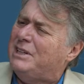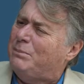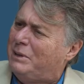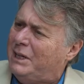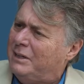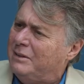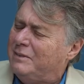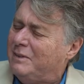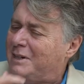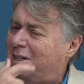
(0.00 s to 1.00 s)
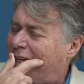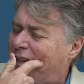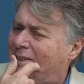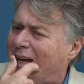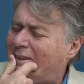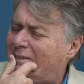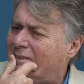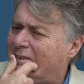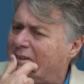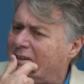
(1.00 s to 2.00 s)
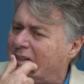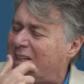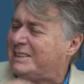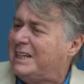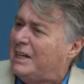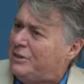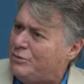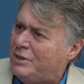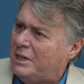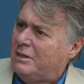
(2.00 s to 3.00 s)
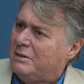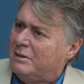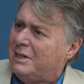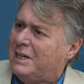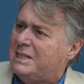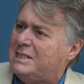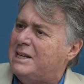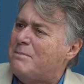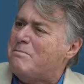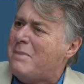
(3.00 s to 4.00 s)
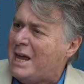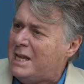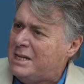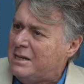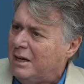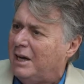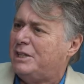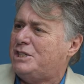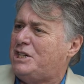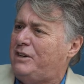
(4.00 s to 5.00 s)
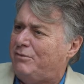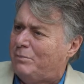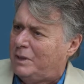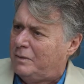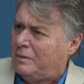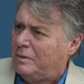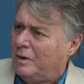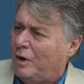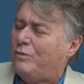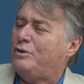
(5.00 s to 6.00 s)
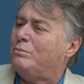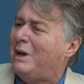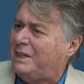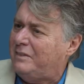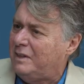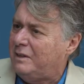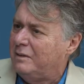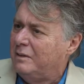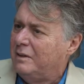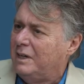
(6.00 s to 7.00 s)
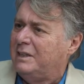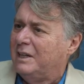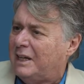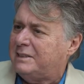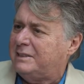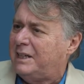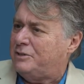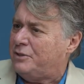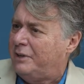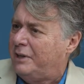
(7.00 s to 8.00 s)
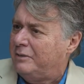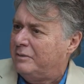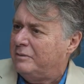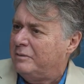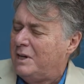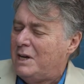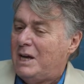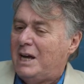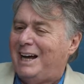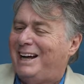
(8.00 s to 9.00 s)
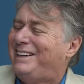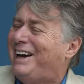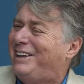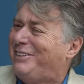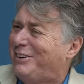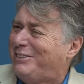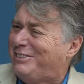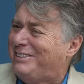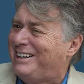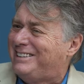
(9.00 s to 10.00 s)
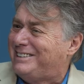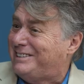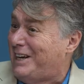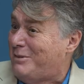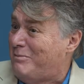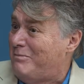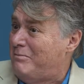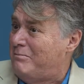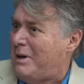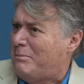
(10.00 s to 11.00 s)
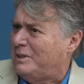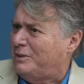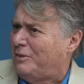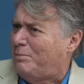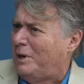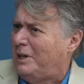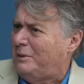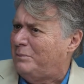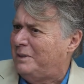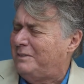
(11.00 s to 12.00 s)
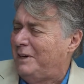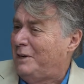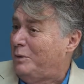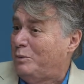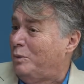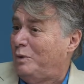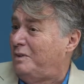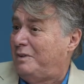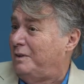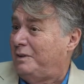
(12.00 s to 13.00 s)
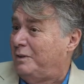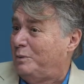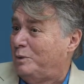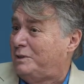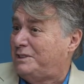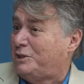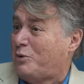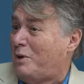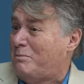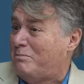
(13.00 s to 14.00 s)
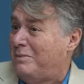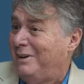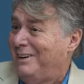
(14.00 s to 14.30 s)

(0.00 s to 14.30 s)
deeply that this country is the main achievement of humanity in the last century. And I thought that some members of the parliament would, you know, would scream